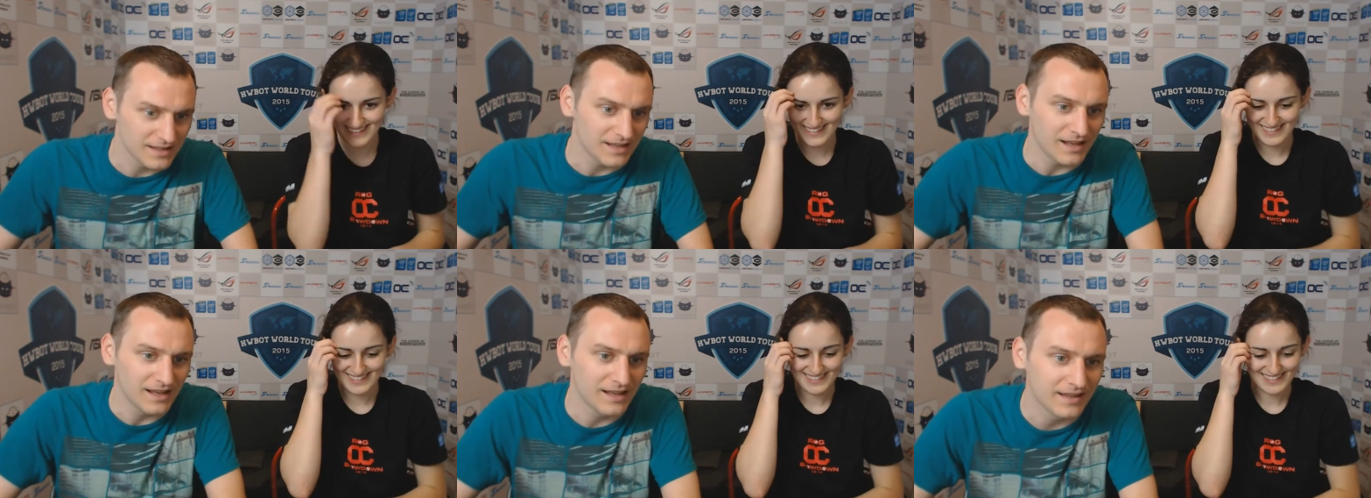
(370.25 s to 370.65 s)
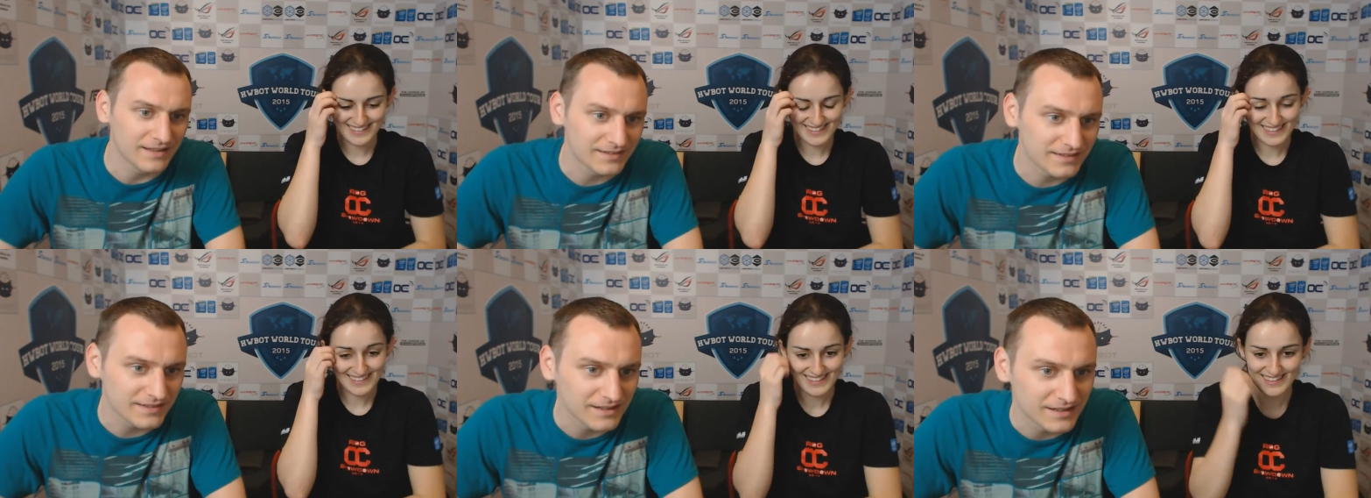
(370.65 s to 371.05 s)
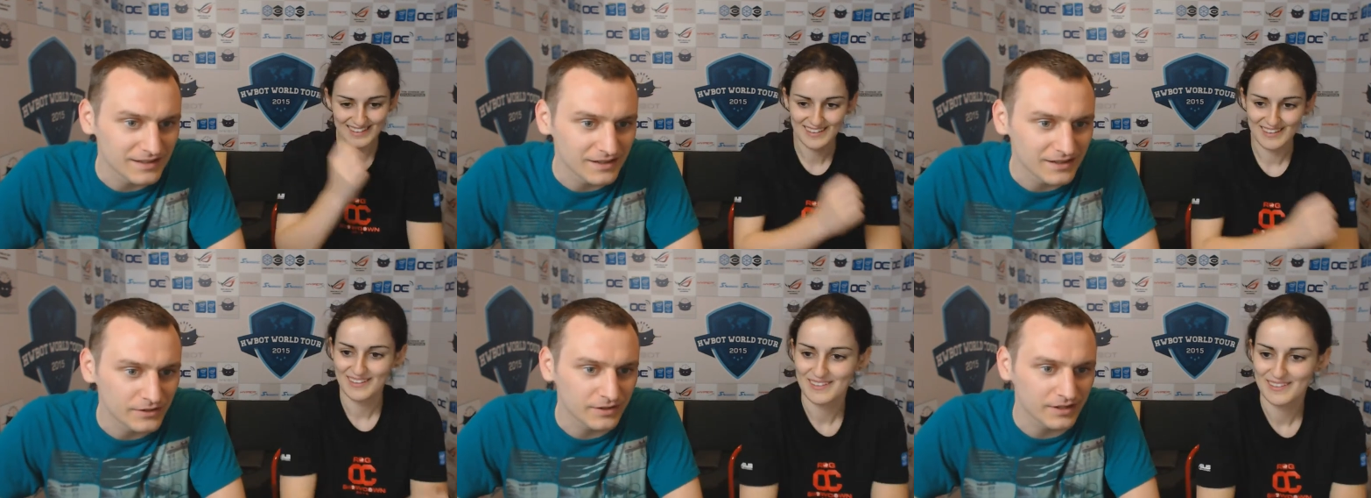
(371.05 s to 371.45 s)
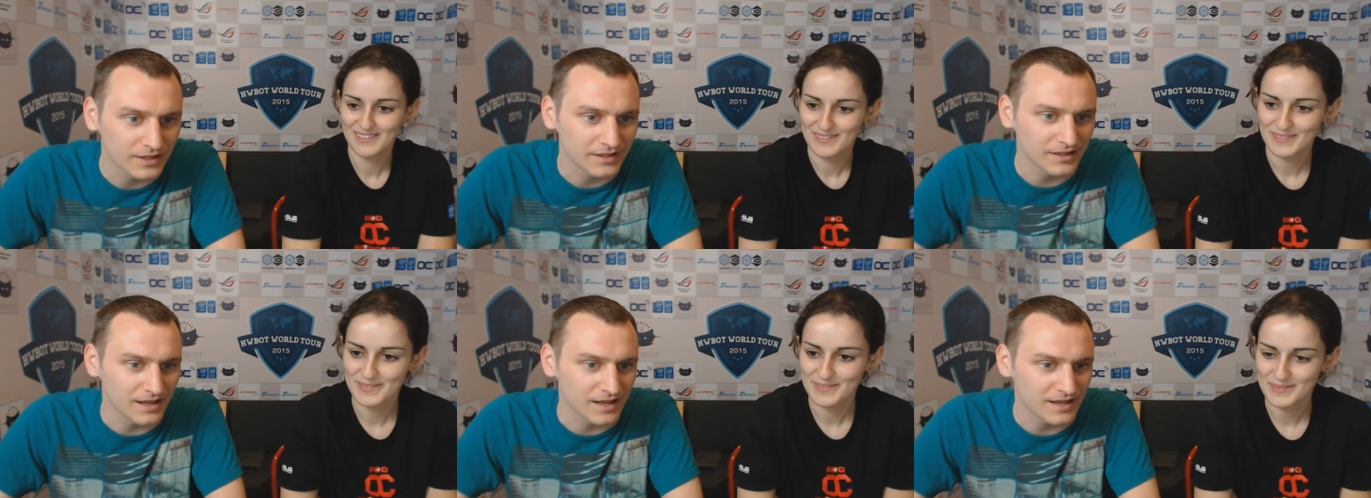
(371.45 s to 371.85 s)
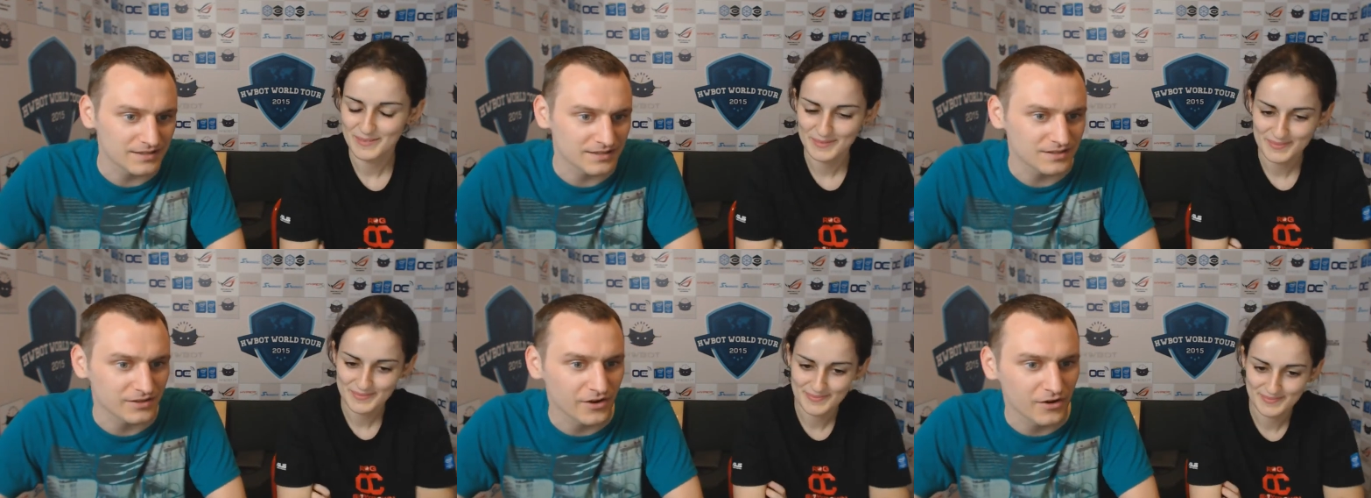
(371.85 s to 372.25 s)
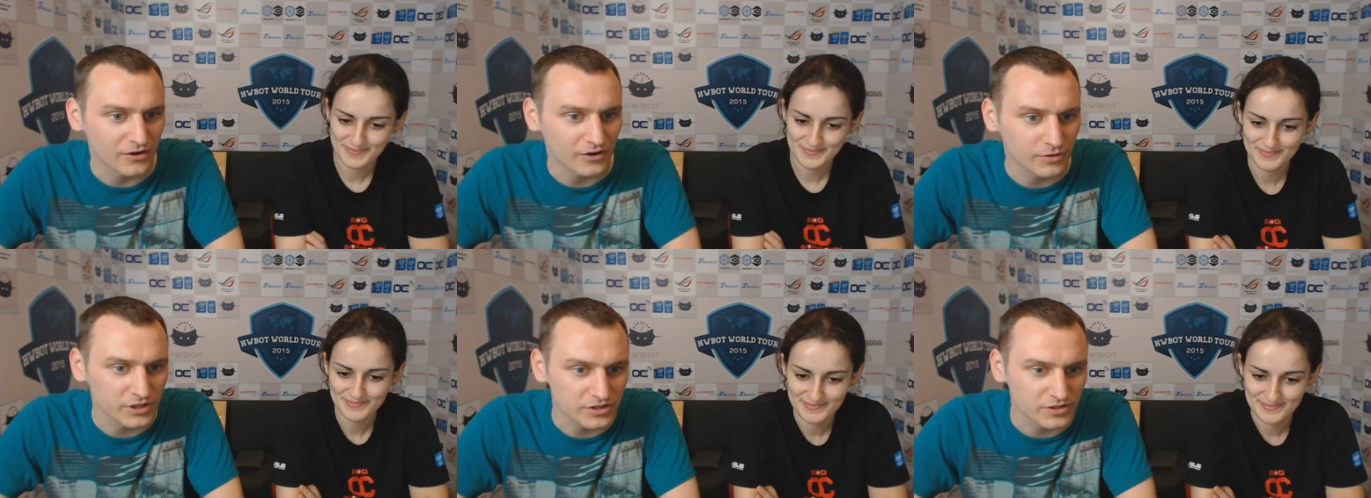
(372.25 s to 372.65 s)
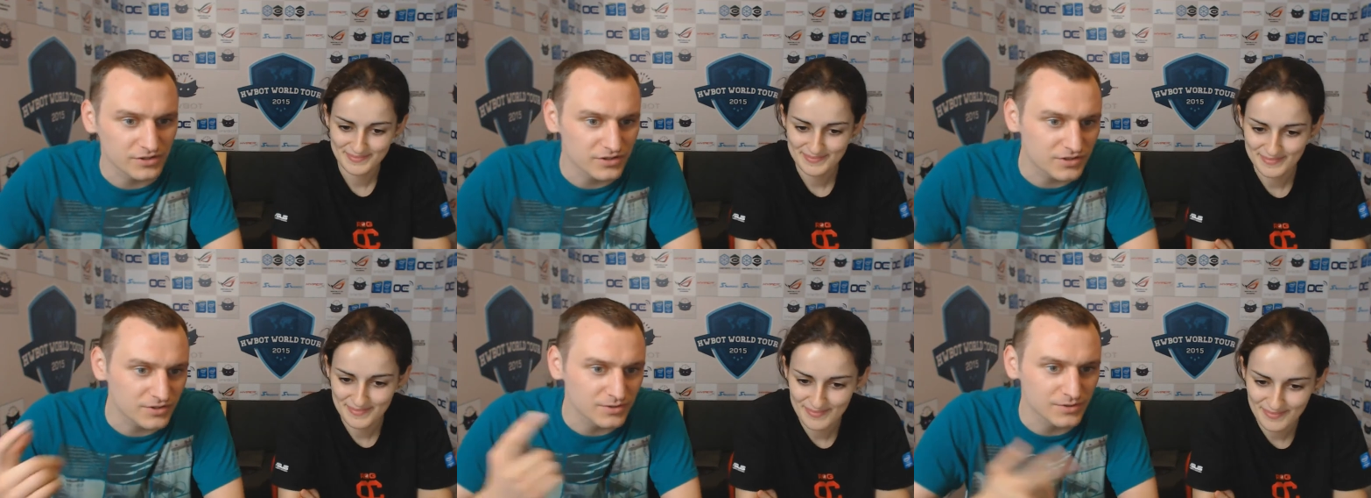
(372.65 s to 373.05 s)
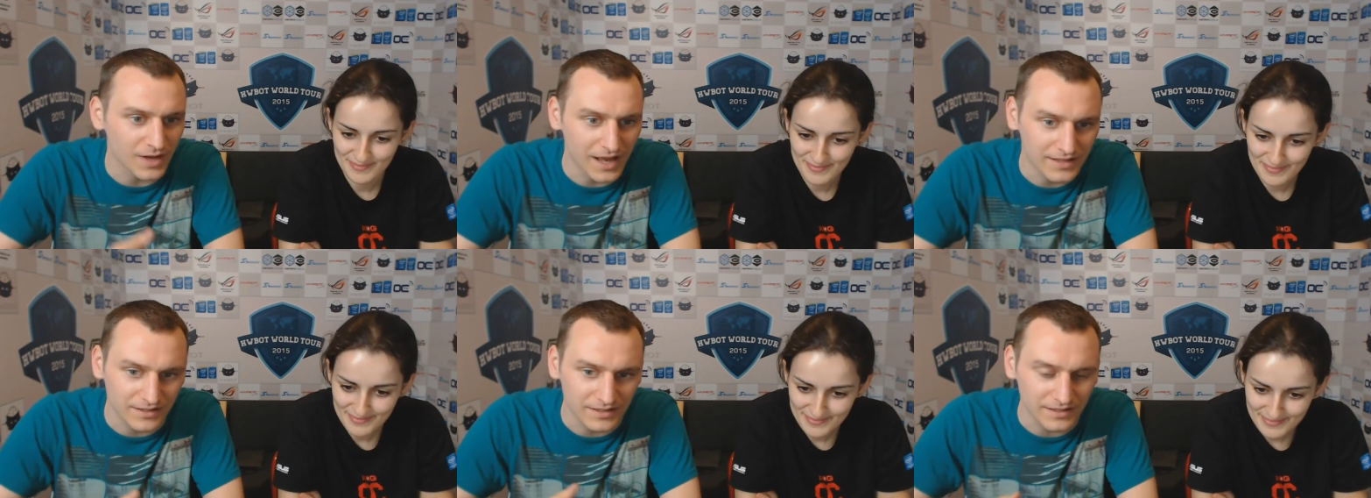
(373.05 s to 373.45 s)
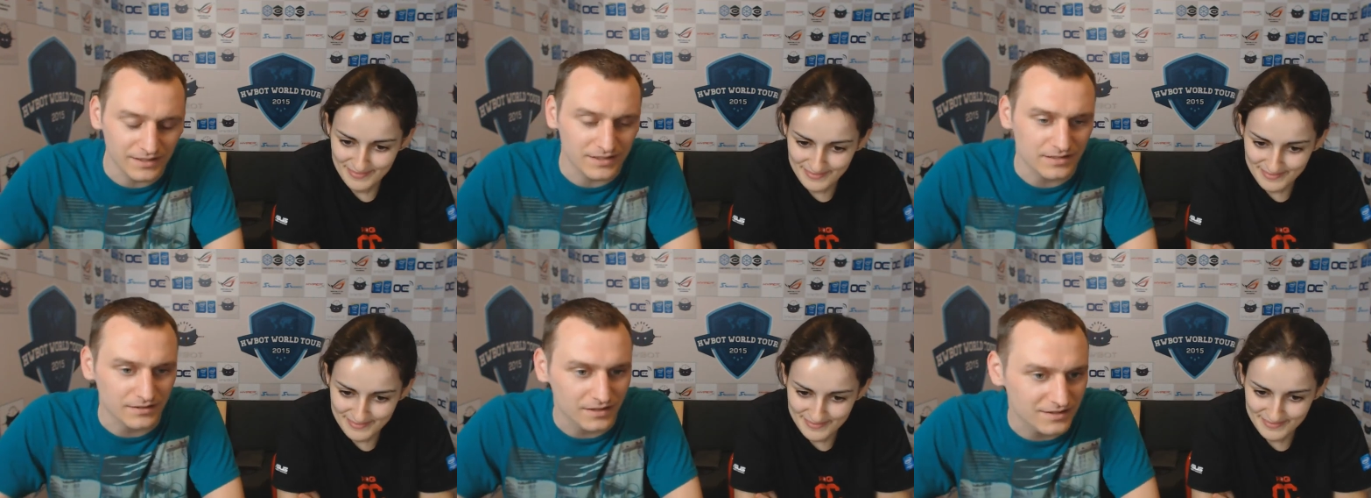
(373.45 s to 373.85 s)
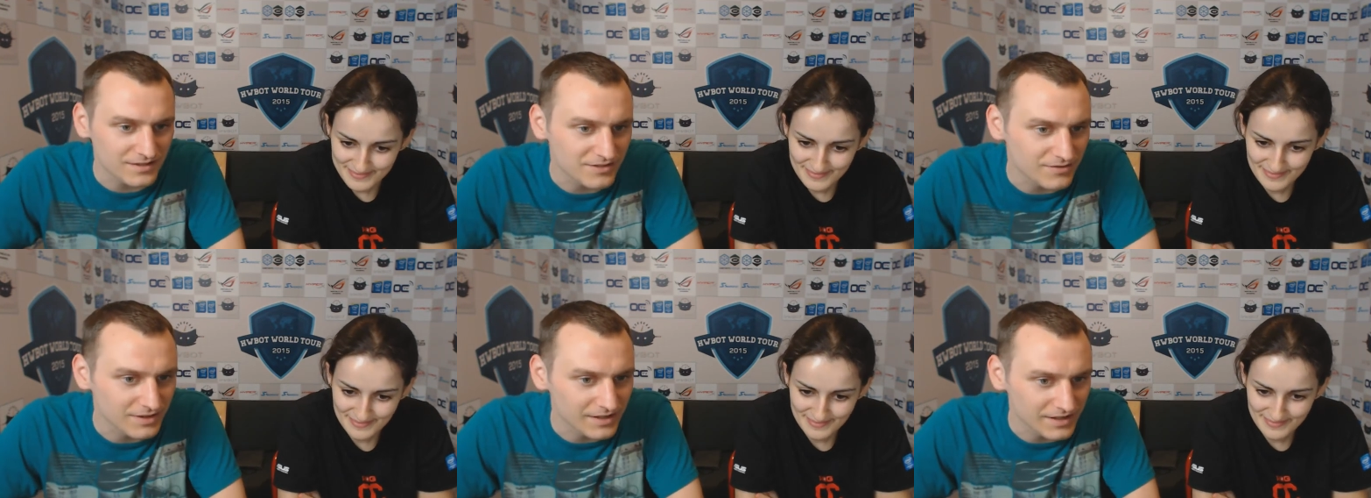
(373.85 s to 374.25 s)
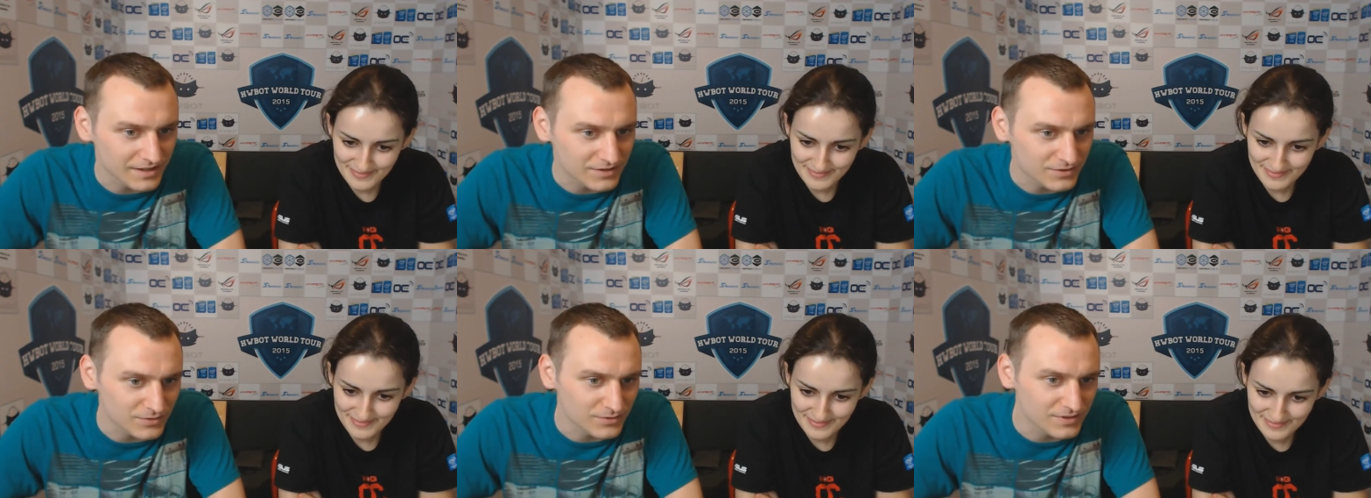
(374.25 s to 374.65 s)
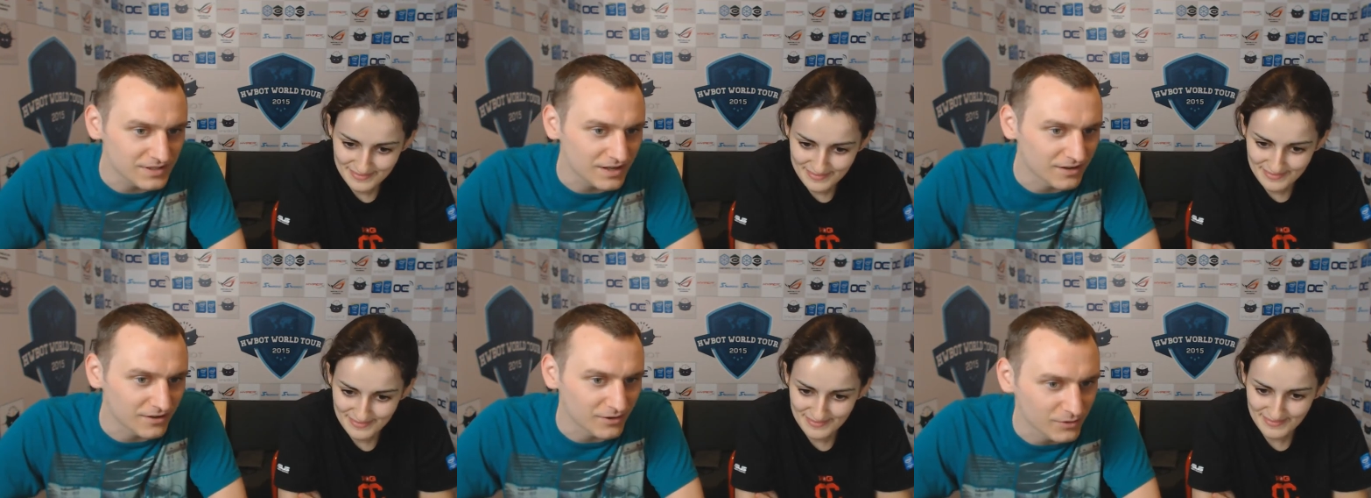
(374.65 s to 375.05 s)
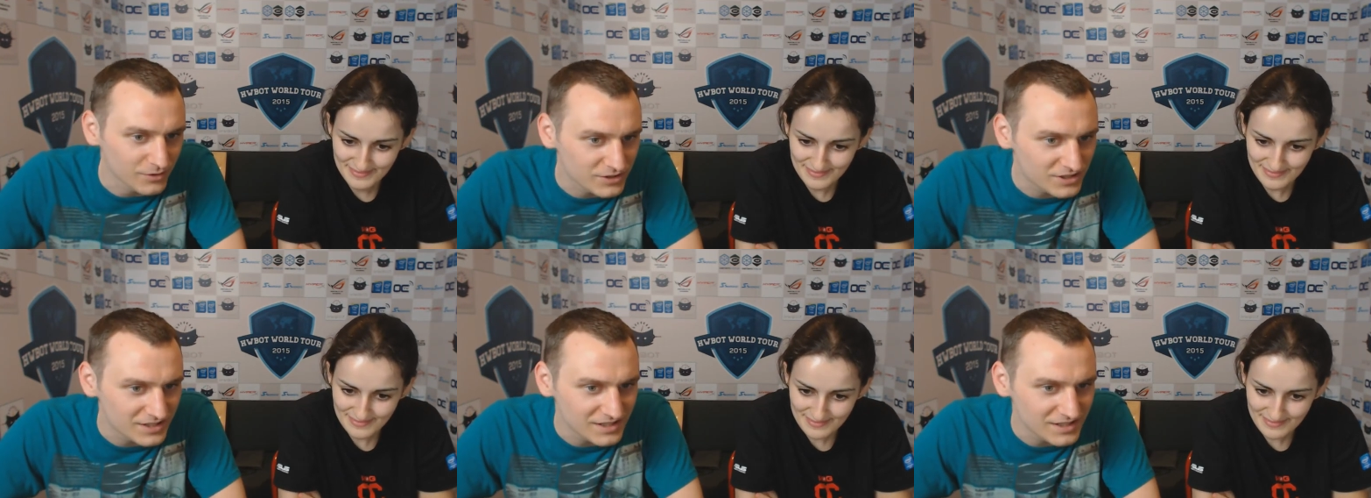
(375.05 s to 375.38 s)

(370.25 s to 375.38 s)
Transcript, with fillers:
Speaker 1: and you can ask your questions to Adeline as long as it's related to the ROG,